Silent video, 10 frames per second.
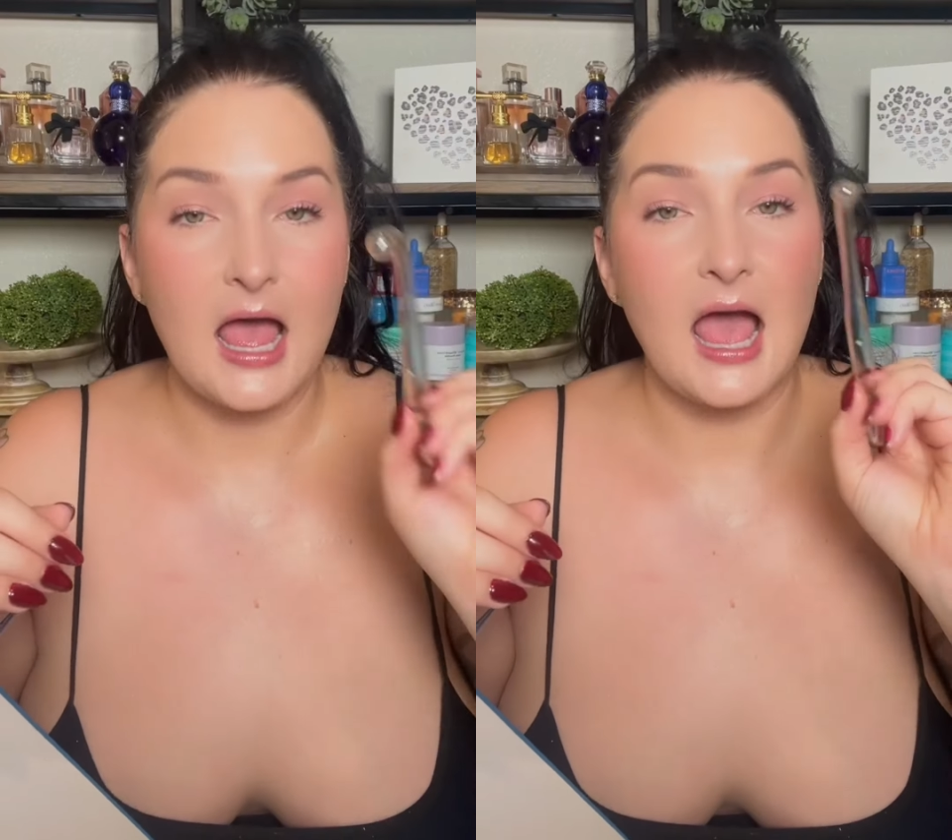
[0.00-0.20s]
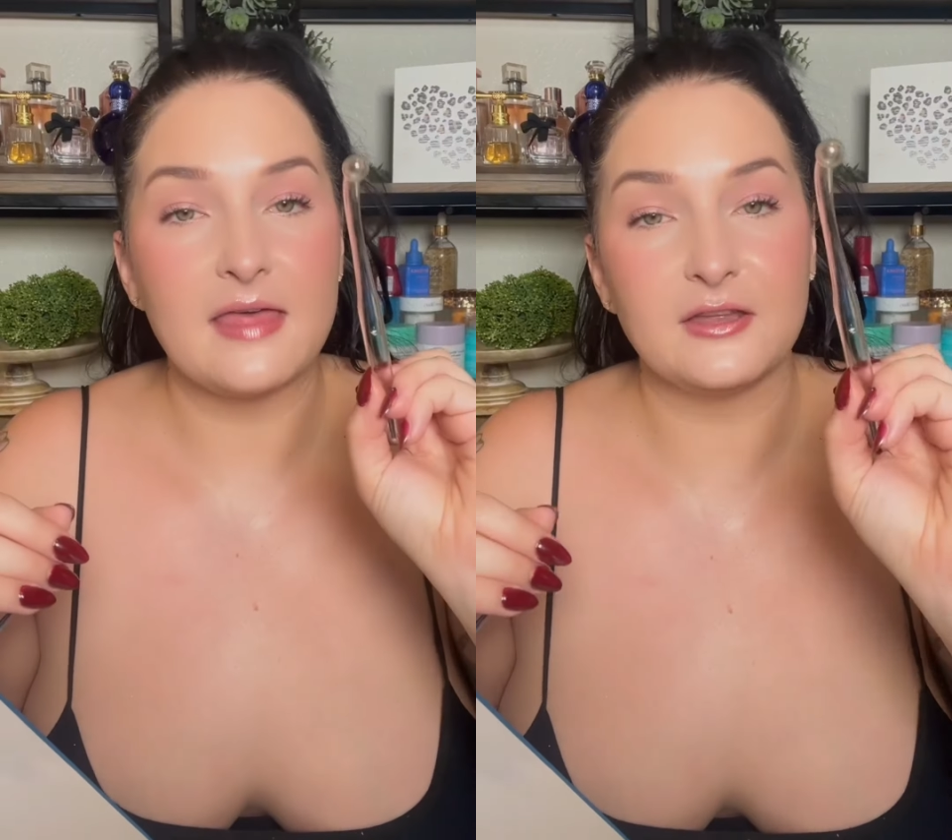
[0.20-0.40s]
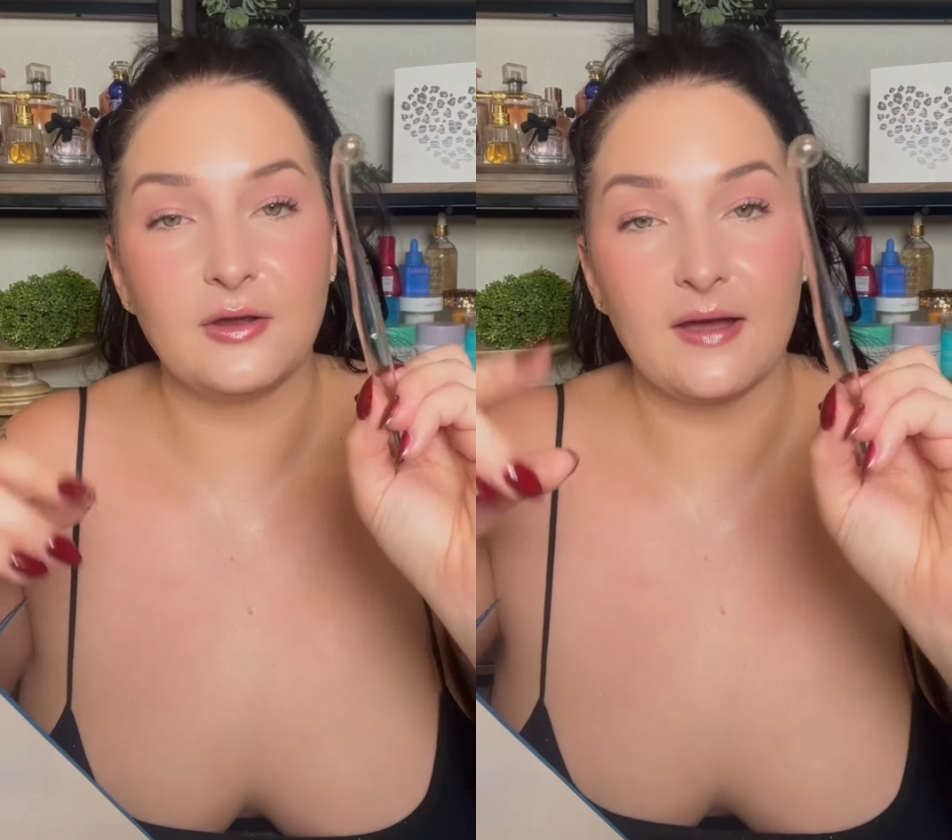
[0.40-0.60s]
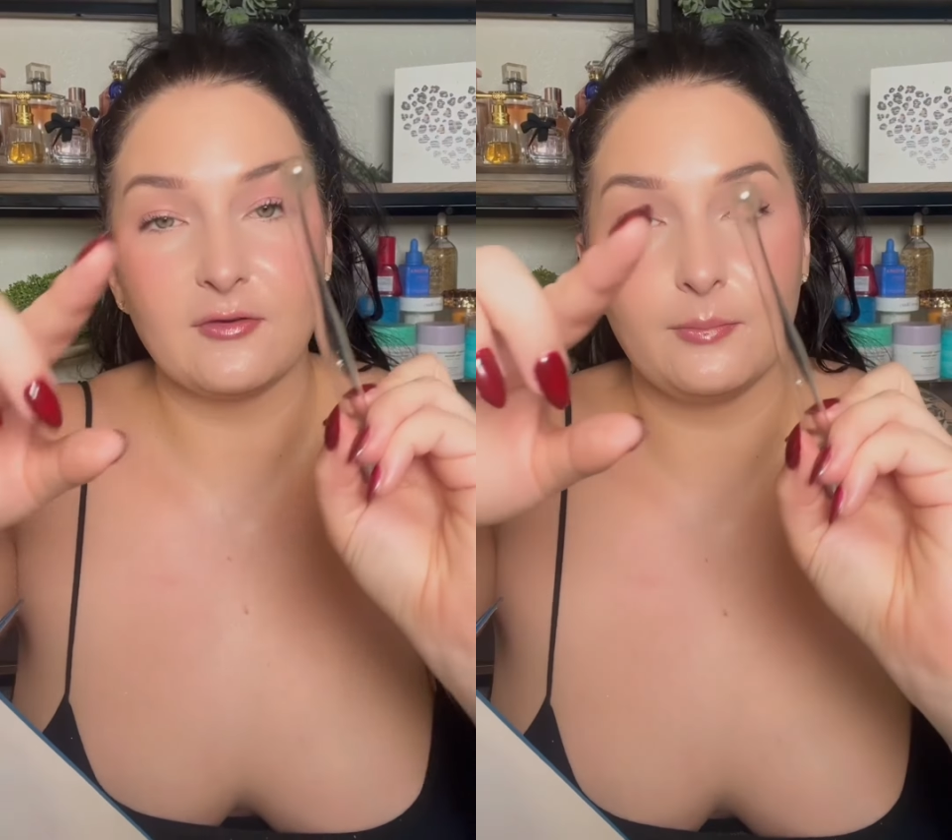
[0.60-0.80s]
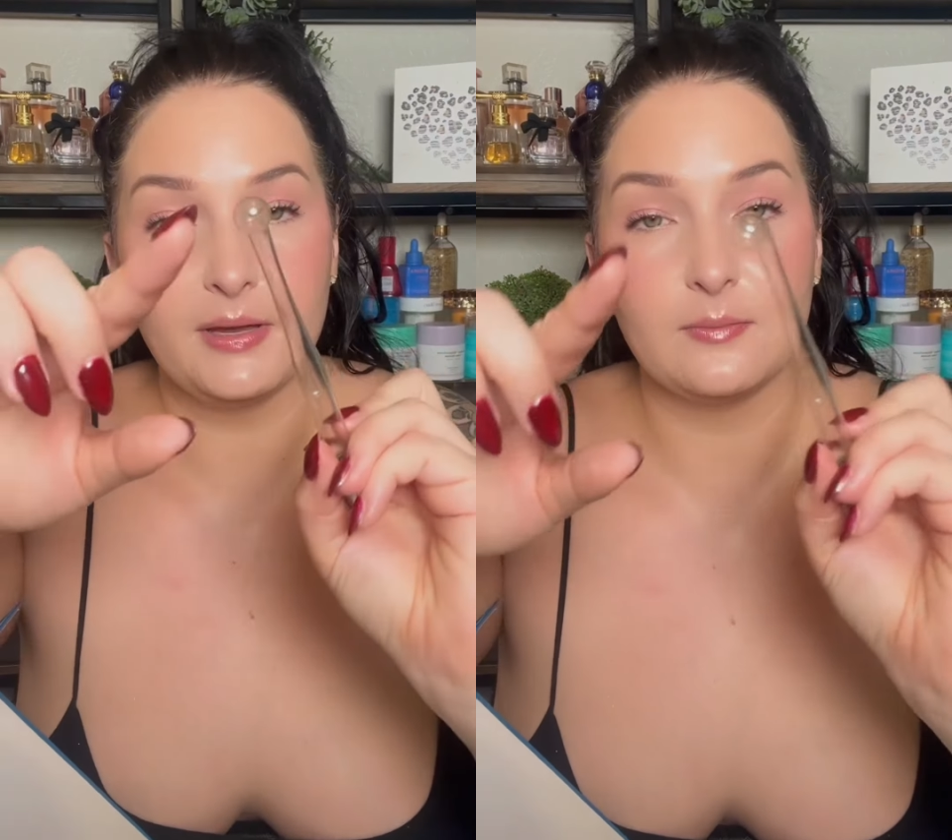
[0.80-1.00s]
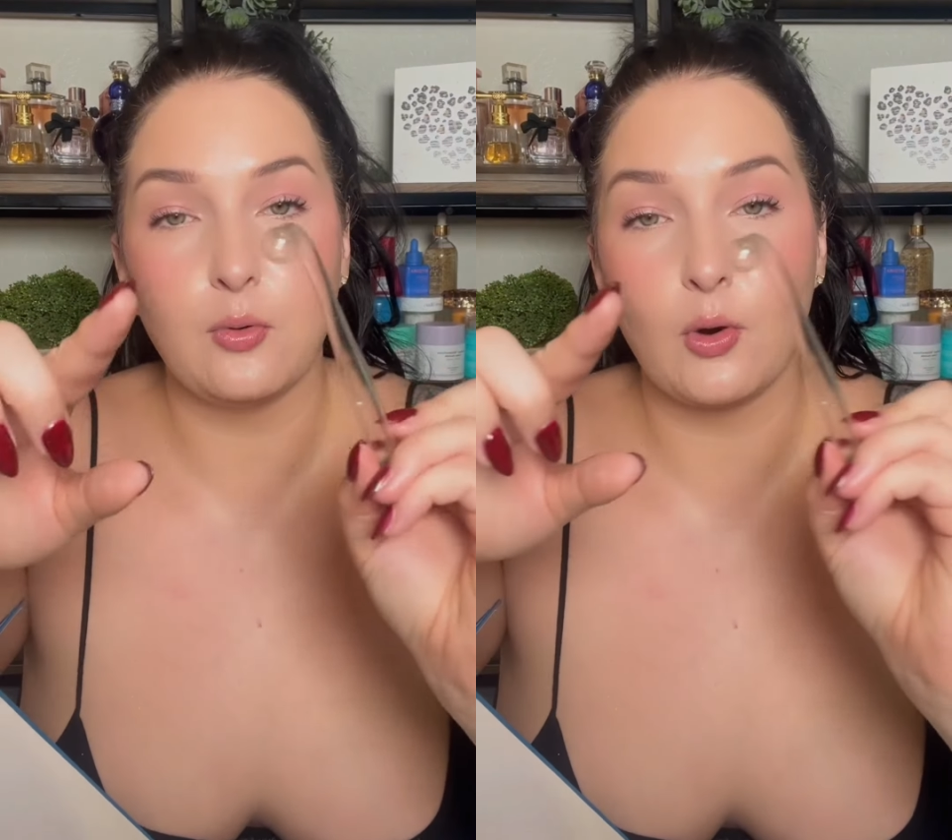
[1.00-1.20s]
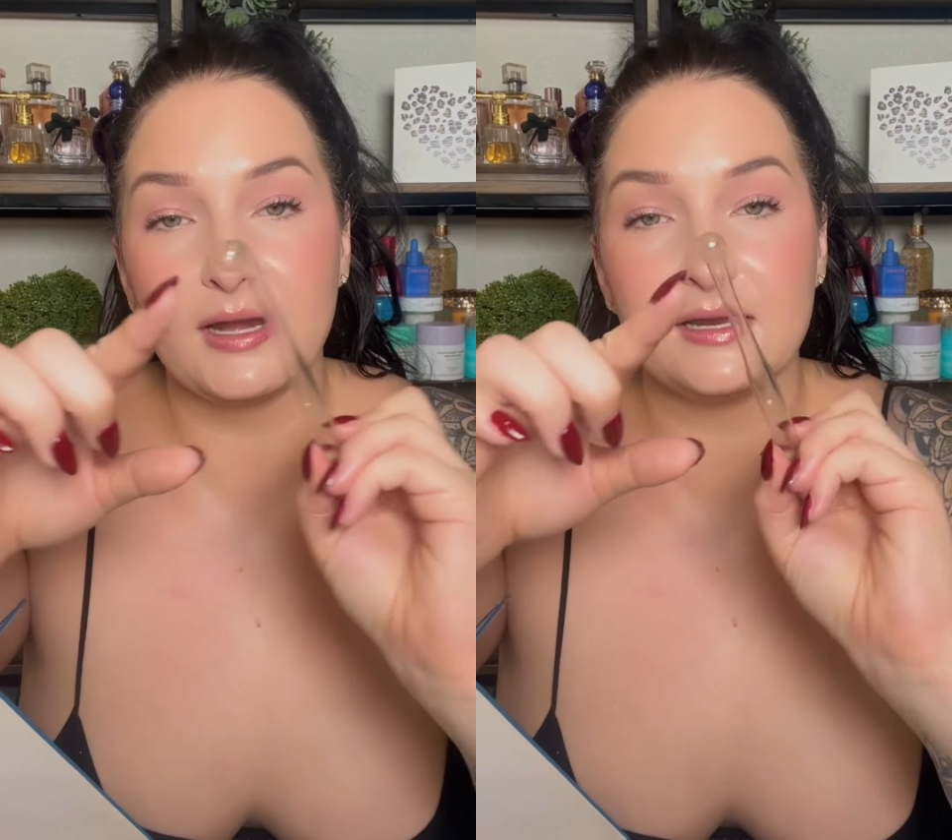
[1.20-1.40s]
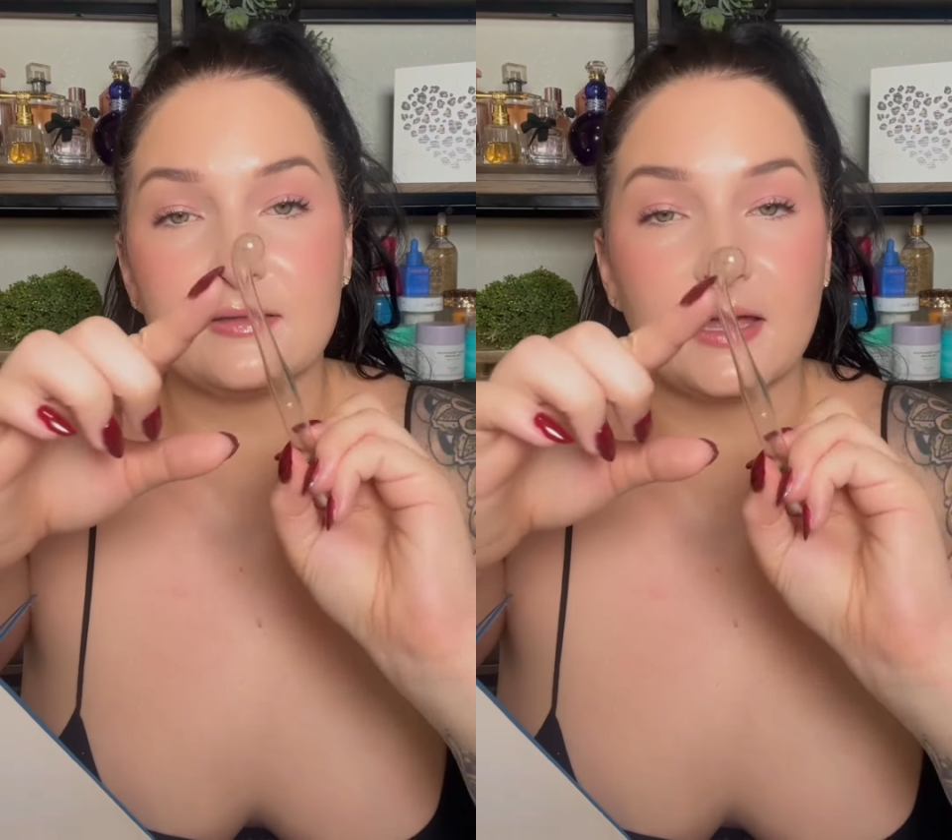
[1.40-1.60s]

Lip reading: And then you have a pinpointed,